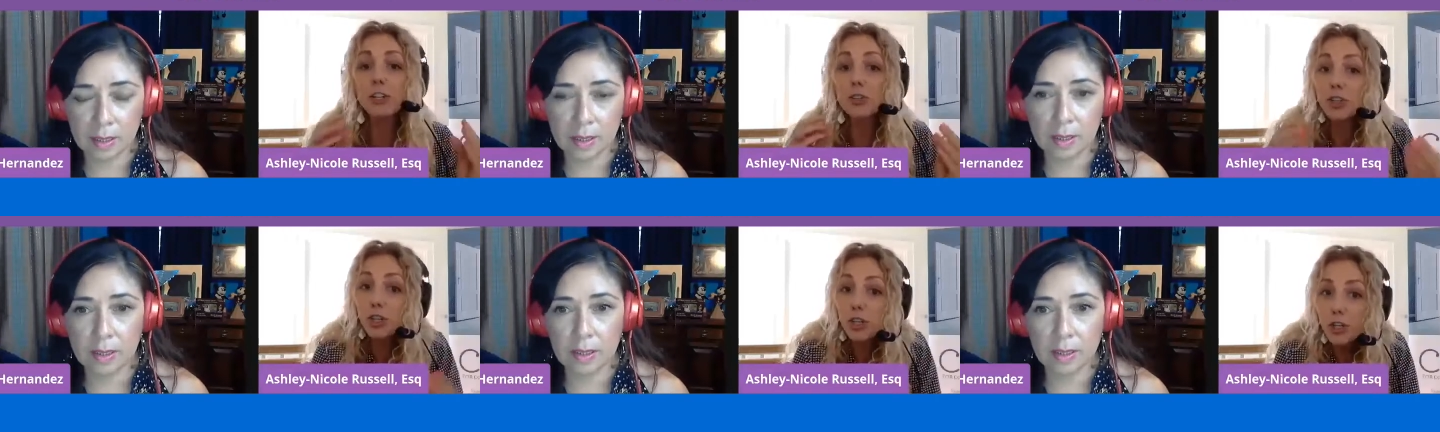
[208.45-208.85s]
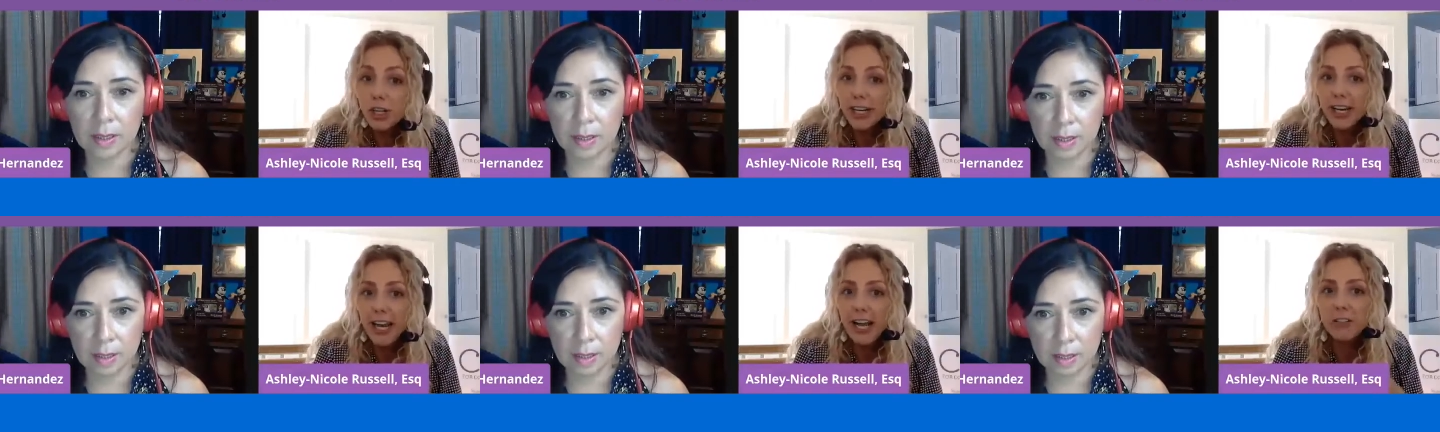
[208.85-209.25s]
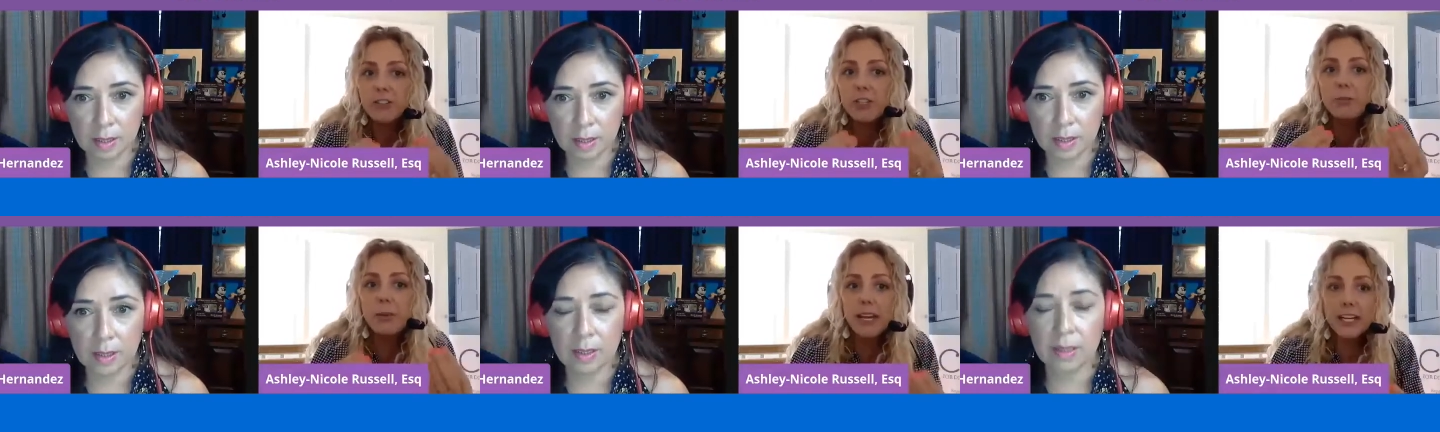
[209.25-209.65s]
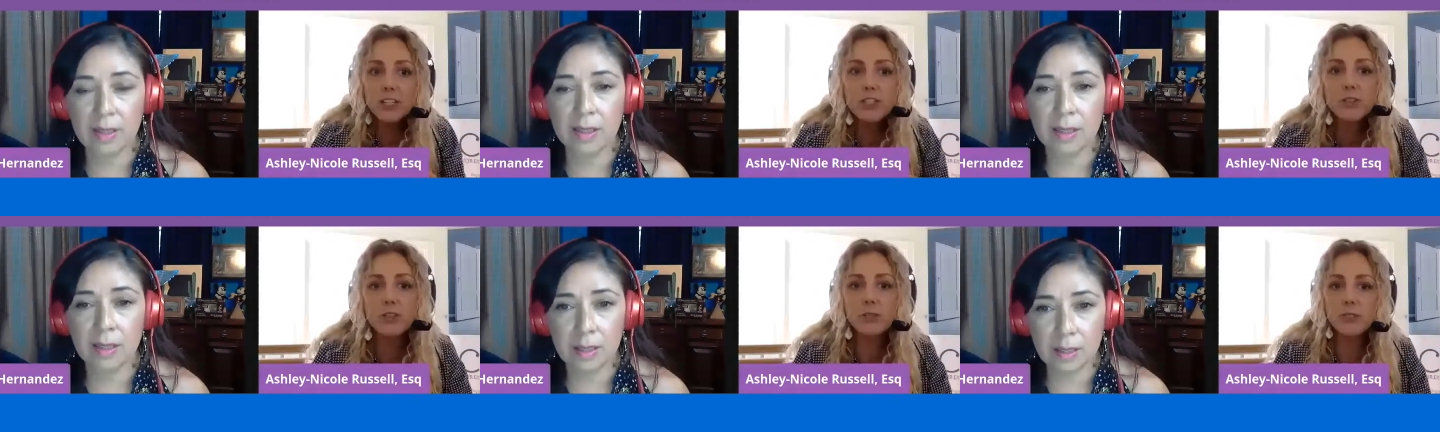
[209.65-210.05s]
Speaker 1: You're learning how to
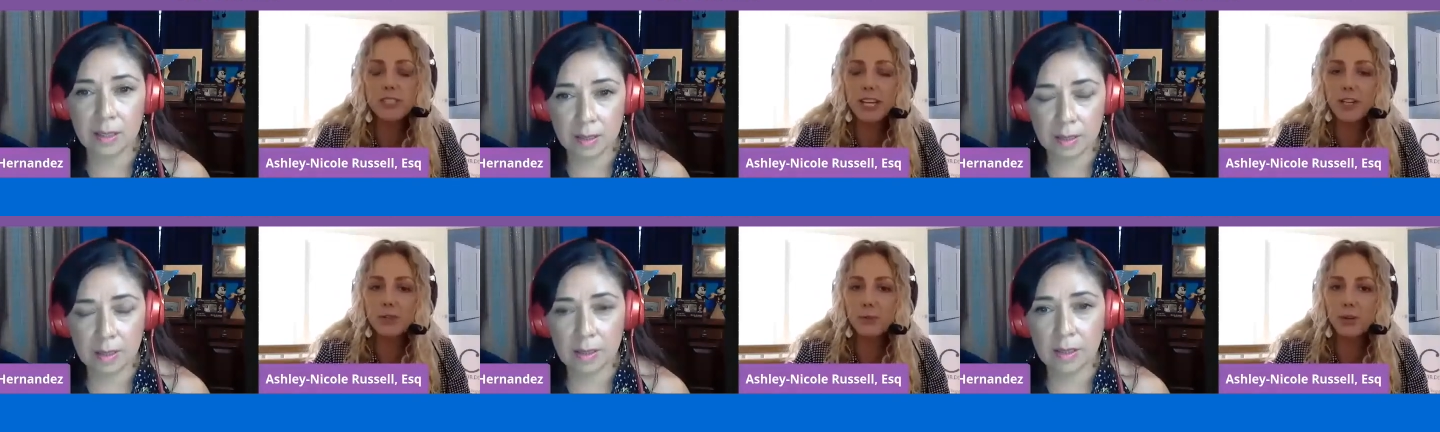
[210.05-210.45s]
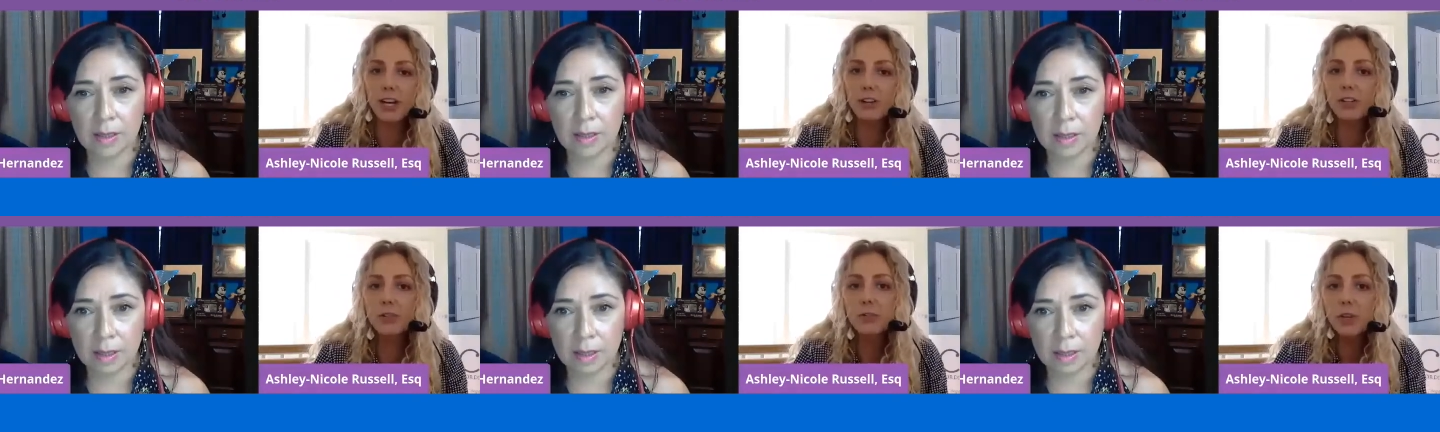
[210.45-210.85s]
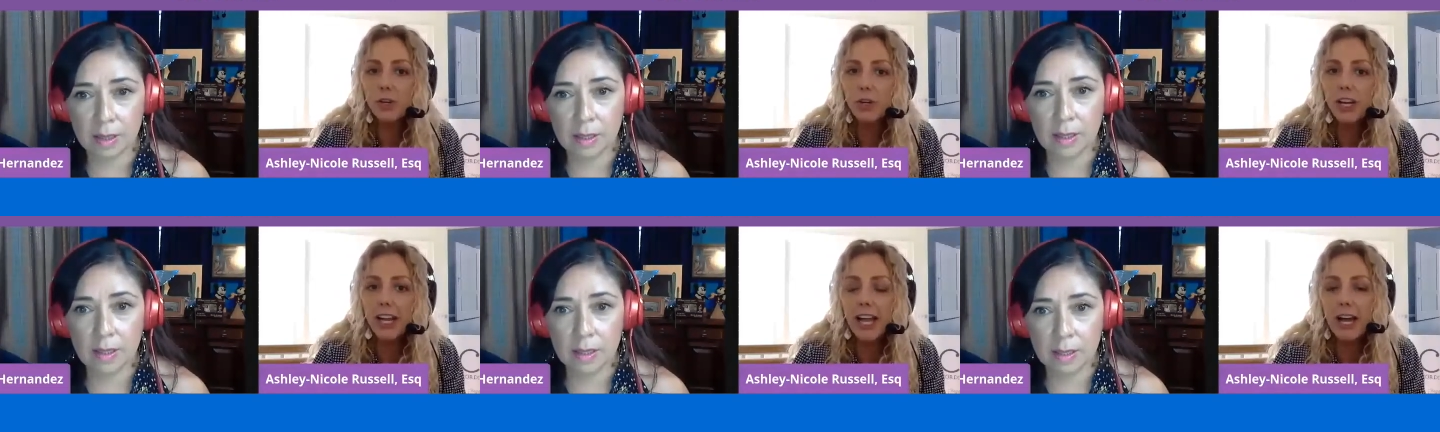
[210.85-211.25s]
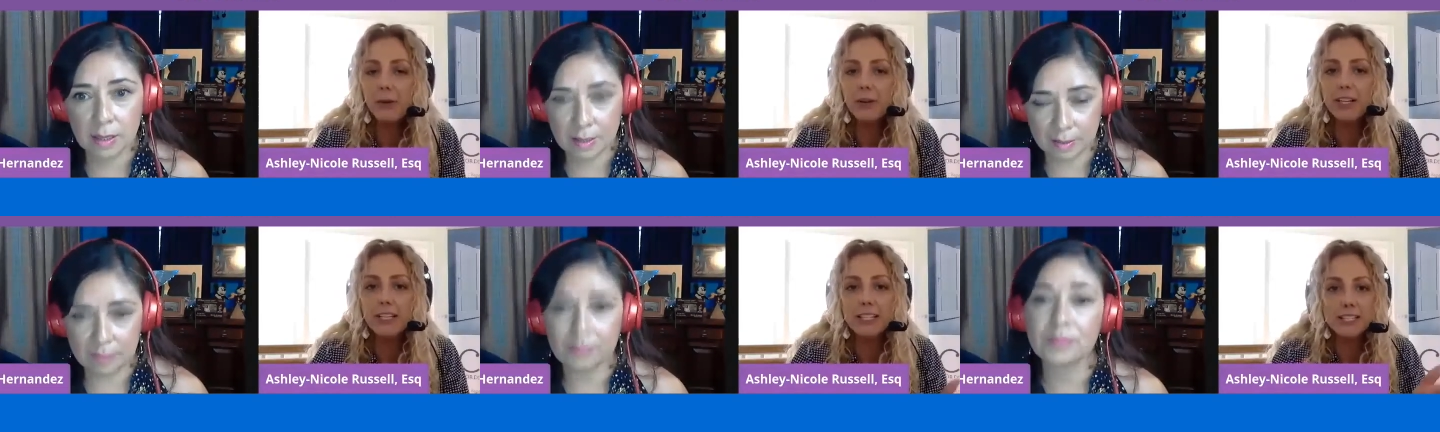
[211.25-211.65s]
manage your own schedule now. You're learning
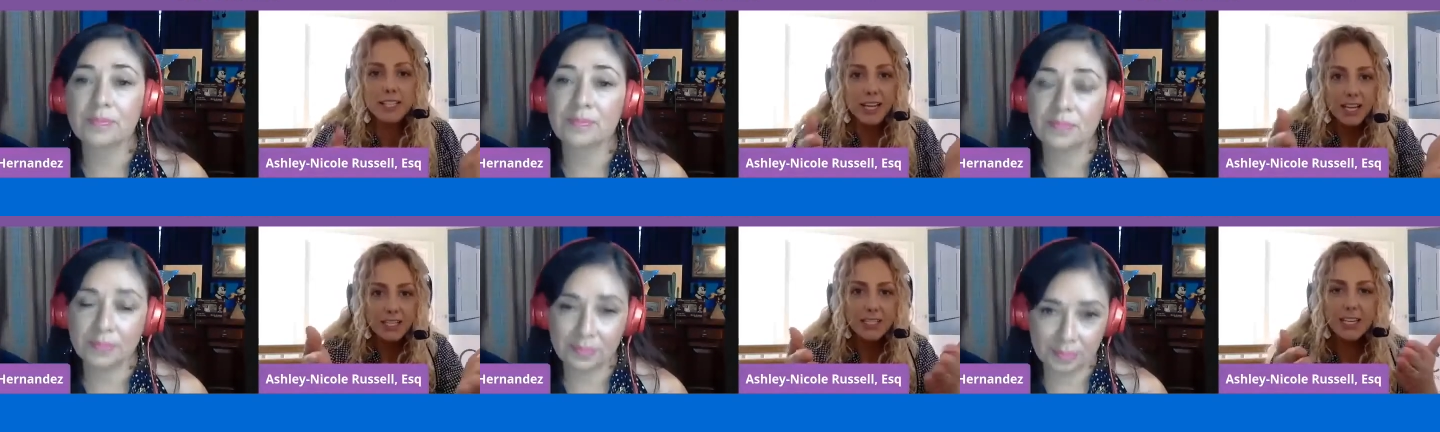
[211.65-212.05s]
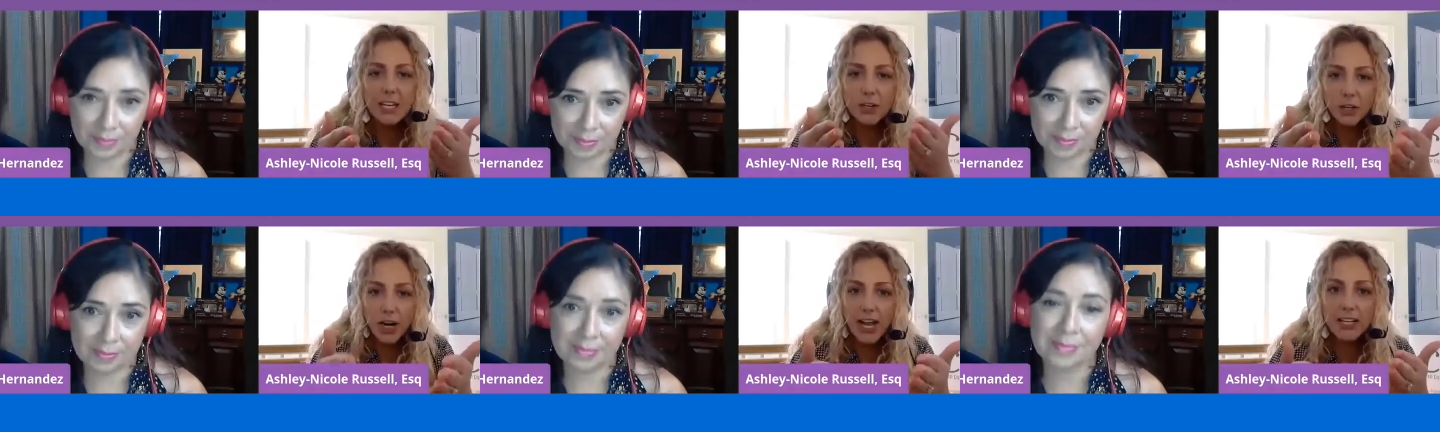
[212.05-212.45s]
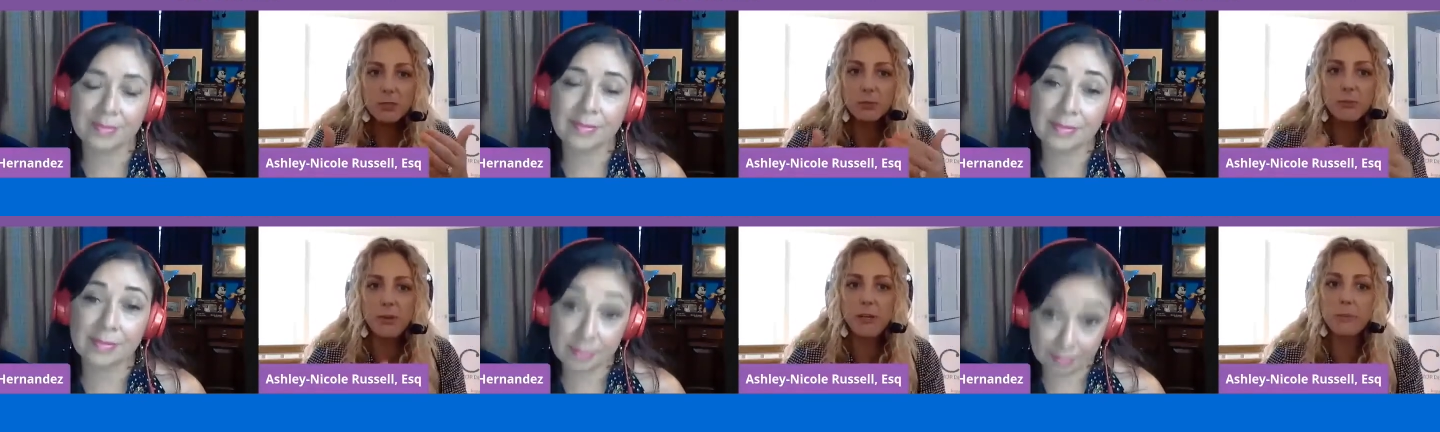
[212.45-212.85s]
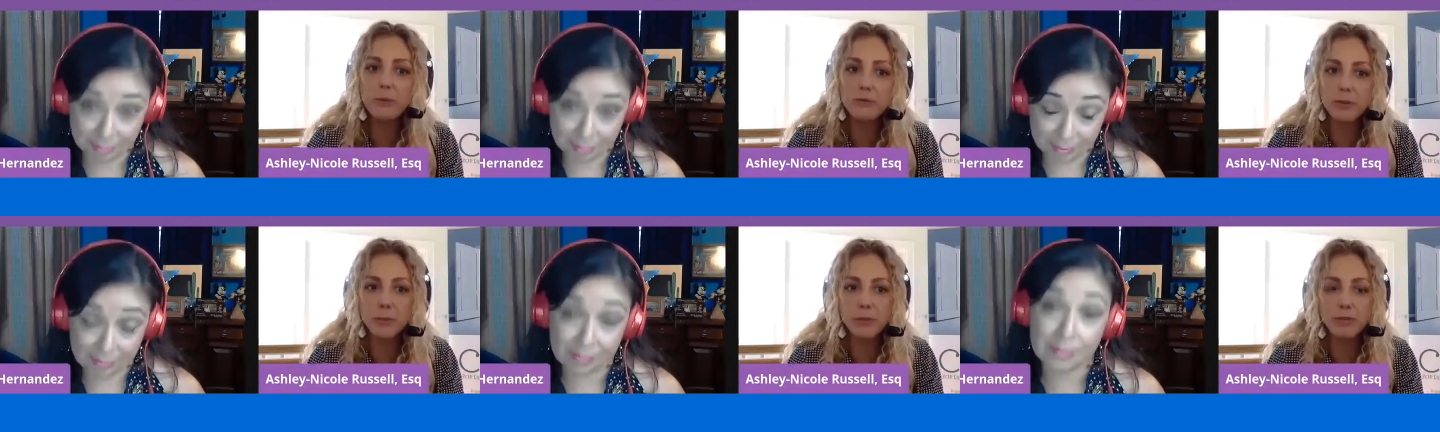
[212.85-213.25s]
how it is to interact with
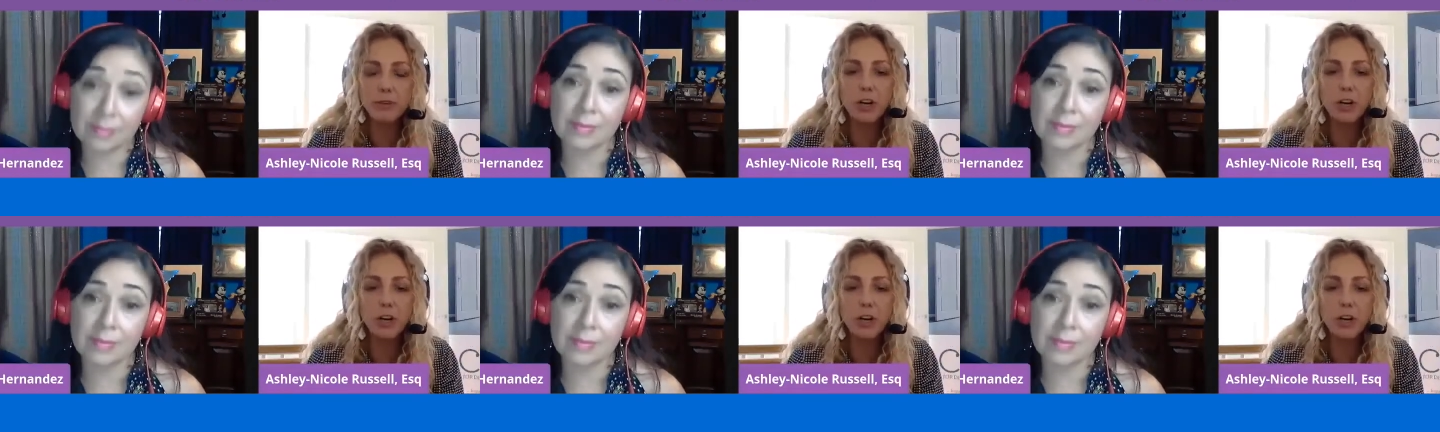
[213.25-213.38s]
people from